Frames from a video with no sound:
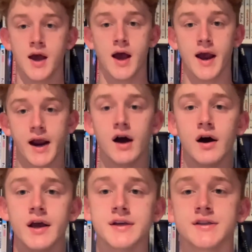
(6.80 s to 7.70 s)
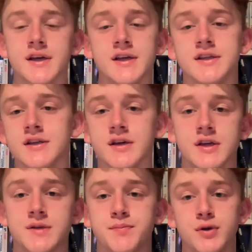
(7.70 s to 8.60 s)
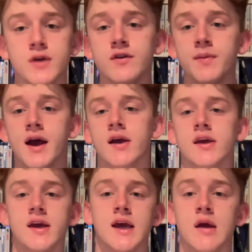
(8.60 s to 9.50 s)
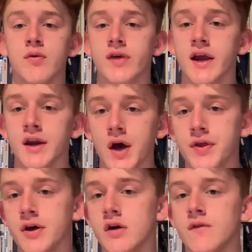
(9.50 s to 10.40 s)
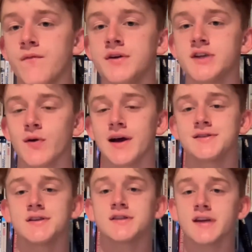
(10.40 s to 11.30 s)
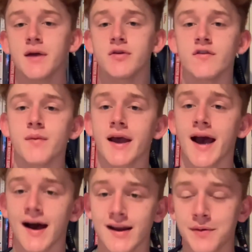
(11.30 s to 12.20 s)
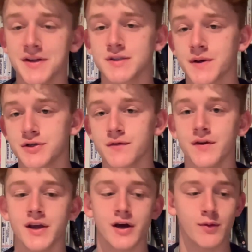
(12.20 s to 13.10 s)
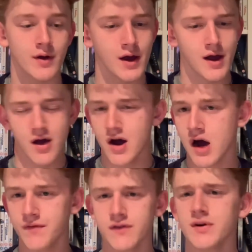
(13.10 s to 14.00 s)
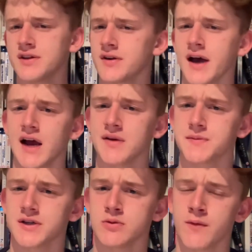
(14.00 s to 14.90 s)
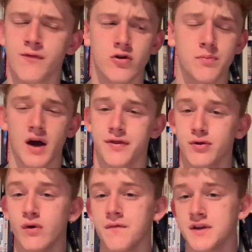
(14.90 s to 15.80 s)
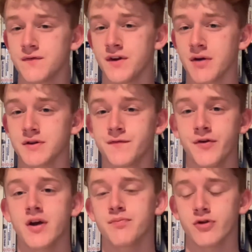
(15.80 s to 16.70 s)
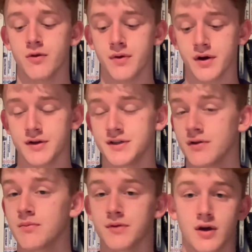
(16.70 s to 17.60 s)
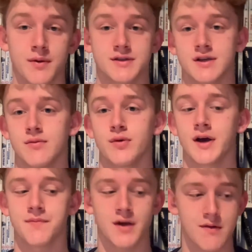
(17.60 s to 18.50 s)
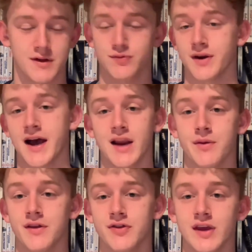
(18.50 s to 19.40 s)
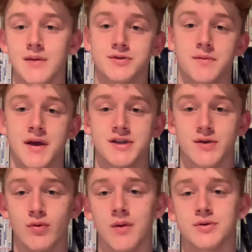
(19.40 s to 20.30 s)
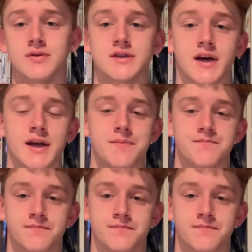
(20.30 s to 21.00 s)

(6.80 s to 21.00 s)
Hey guys, this is Bluevy back here with another video, and today we're doing my Halloween special video. I've never really done a Halloween special before, but I thought this video was very appropriate considering I'm going somewhere that's really Halloween themed. So basically what I'm doing today